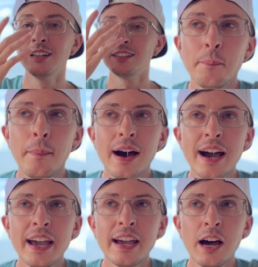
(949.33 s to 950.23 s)

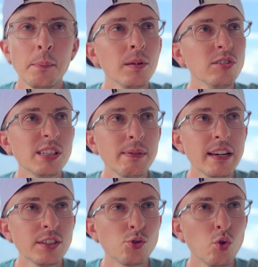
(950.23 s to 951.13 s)
My upload
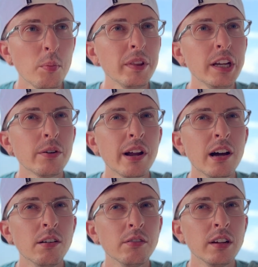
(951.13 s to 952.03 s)
speed is normally
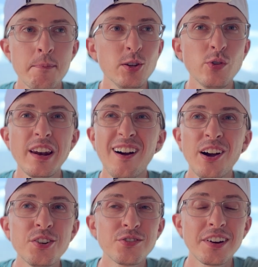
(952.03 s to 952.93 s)
around between
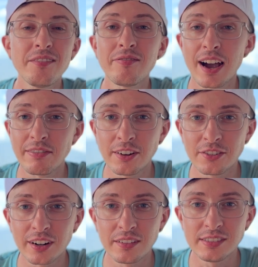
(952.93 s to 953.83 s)
100 and
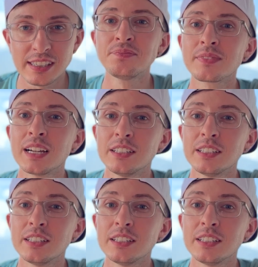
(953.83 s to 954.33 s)
500, I've seen it.